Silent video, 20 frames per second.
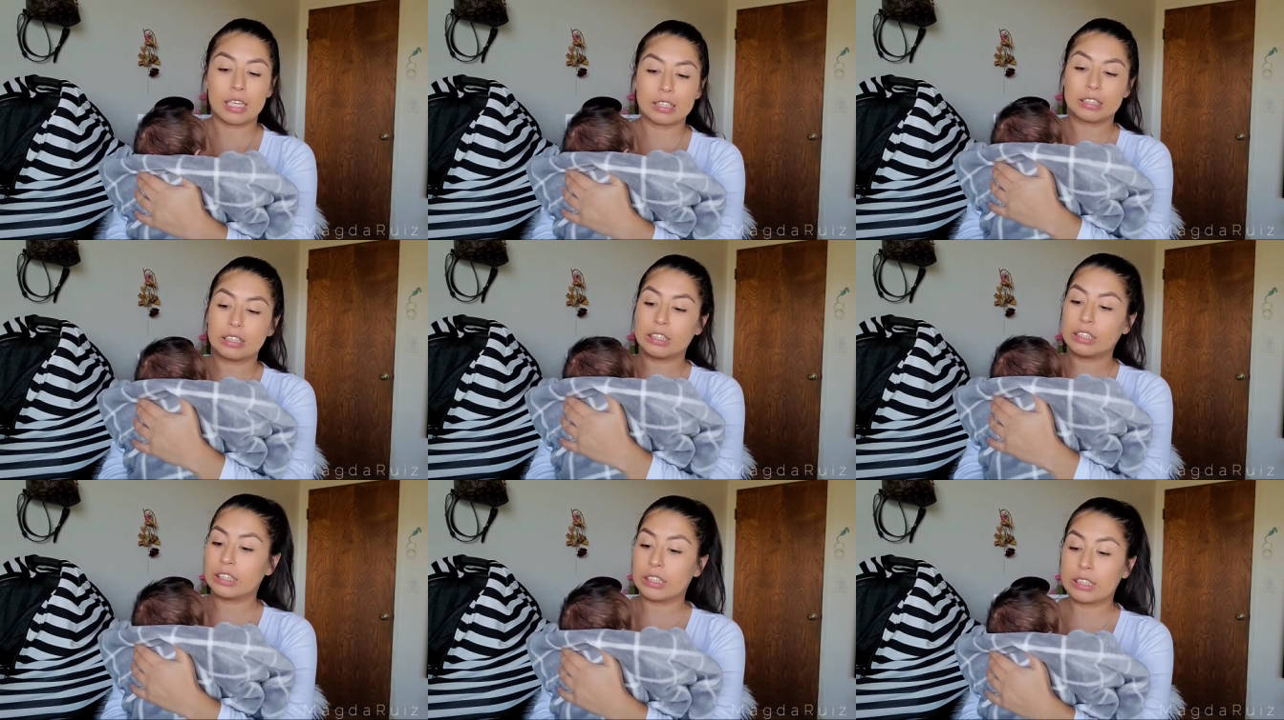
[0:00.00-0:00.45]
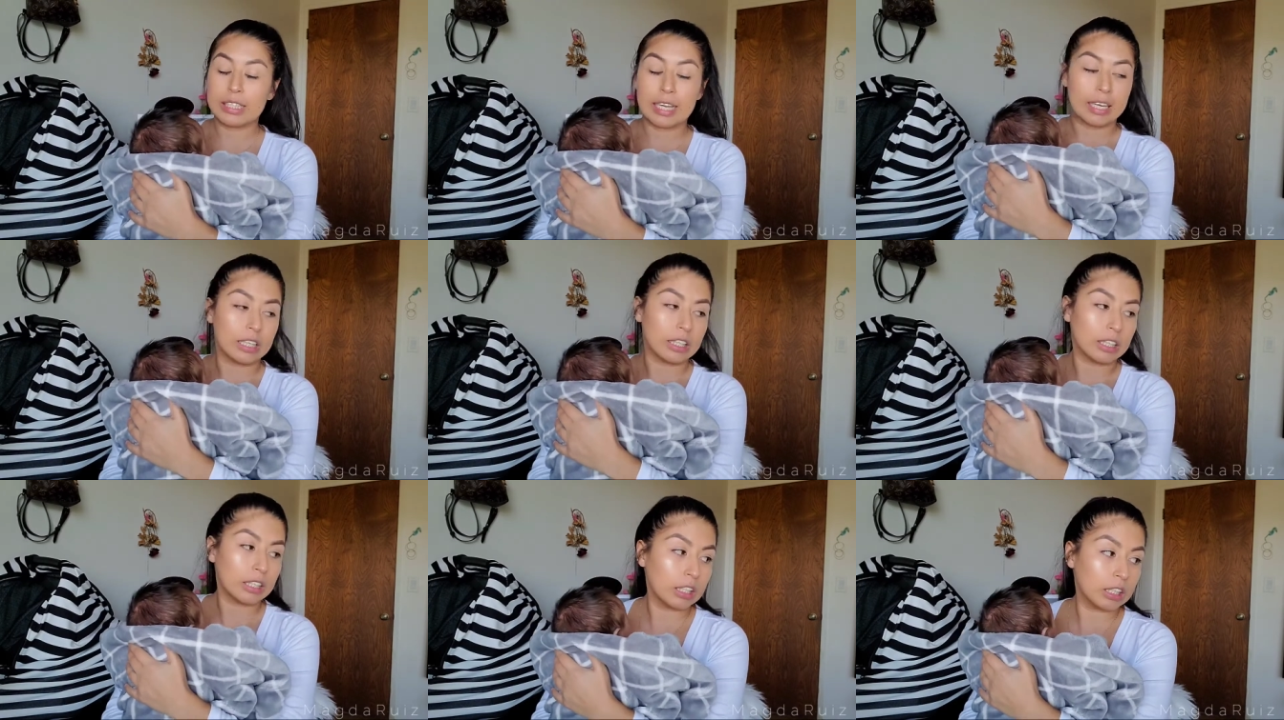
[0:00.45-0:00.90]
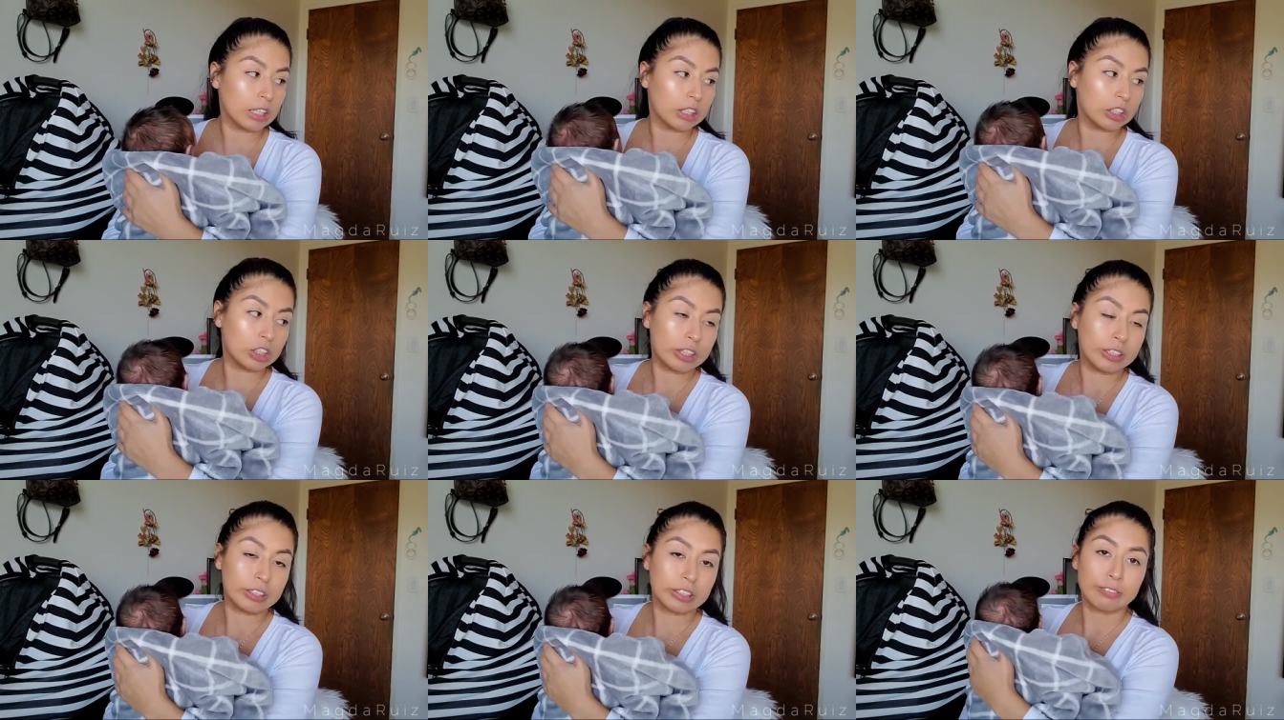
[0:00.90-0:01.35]
Just take a
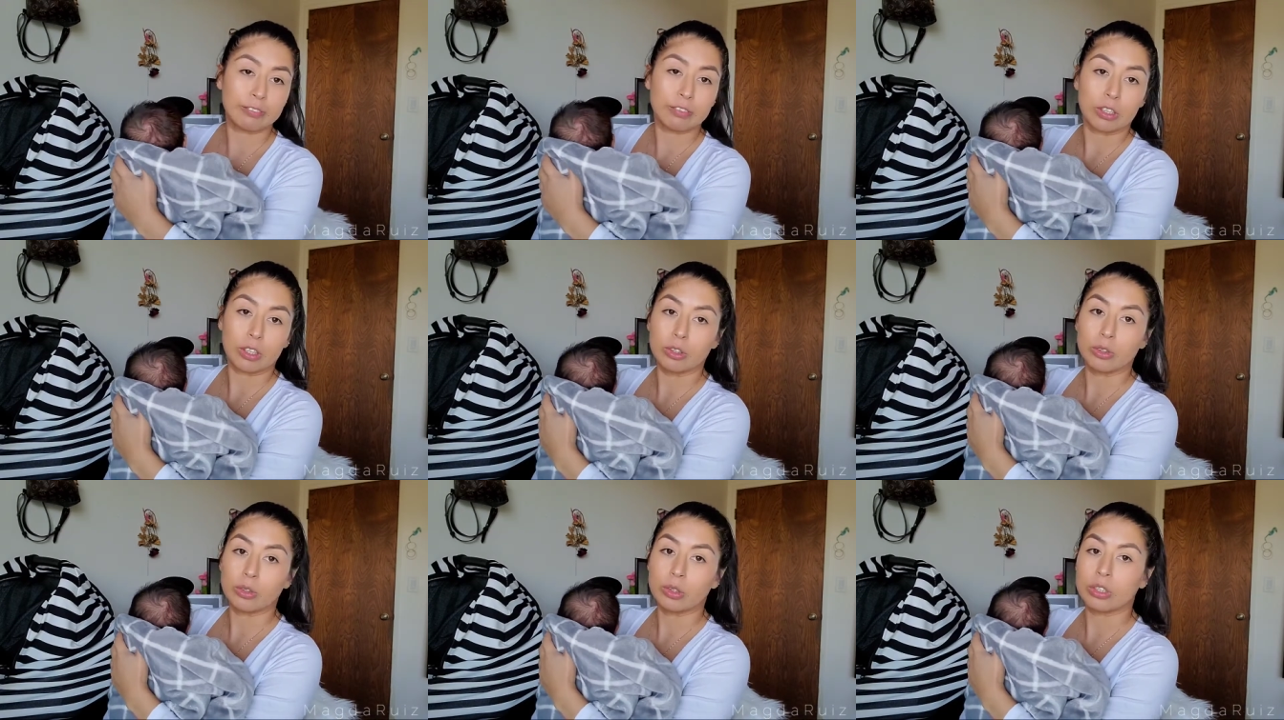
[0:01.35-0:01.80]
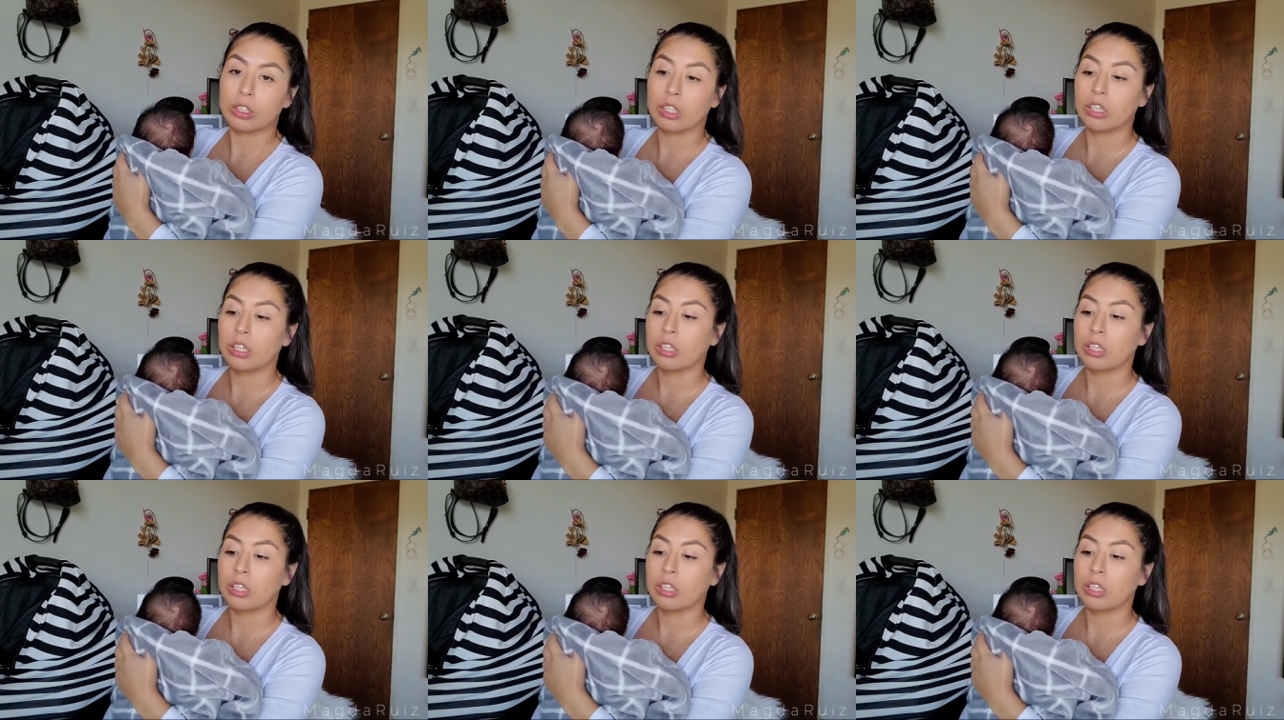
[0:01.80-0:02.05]
change of clothes,